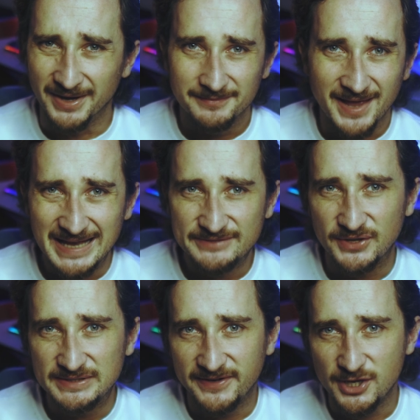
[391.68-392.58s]
But as for
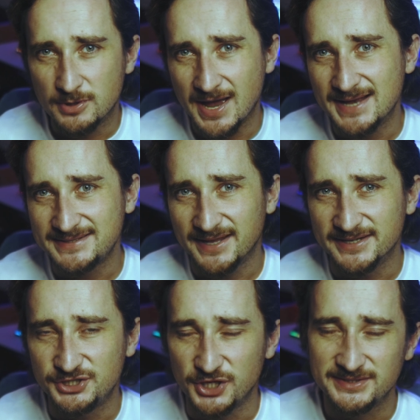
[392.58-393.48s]
this video guys, that
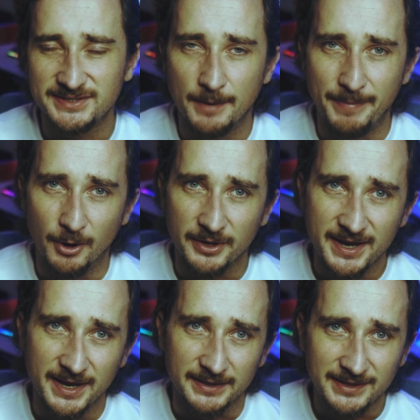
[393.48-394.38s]
is just about it.